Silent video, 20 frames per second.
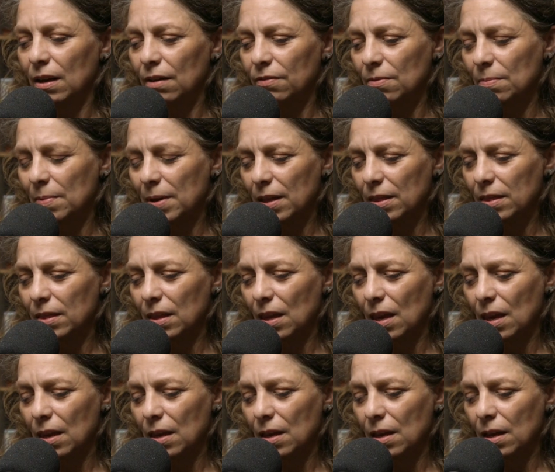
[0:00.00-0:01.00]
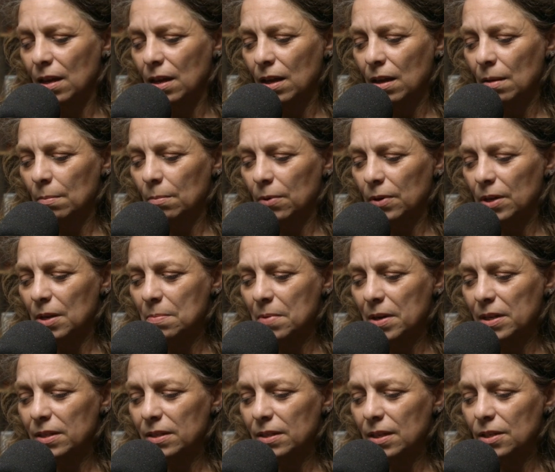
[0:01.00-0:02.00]
about the body mind
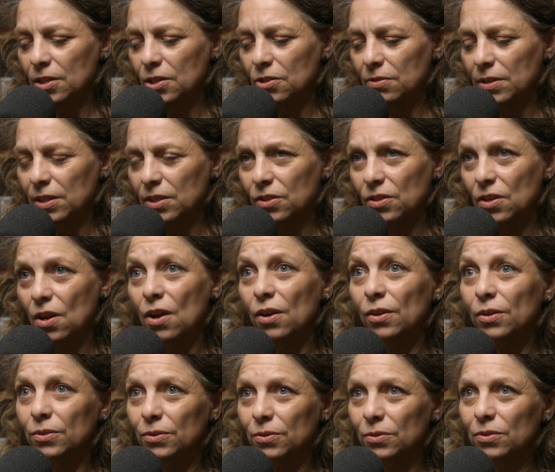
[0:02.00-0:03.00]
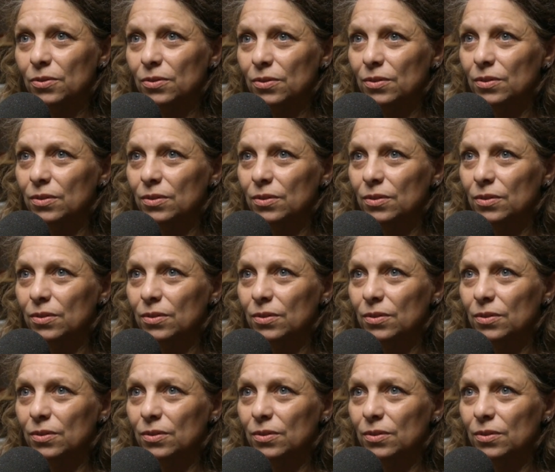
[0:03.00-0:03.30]
centering circles,